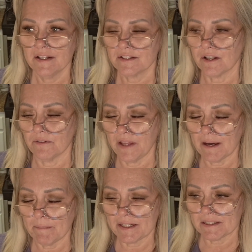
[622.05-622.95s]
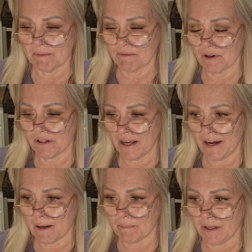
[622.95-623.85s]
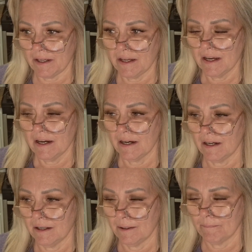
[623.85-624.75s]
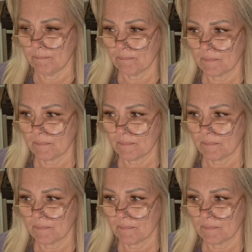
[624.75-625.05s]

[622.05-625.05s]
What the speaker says: So that makes me really happy. Um,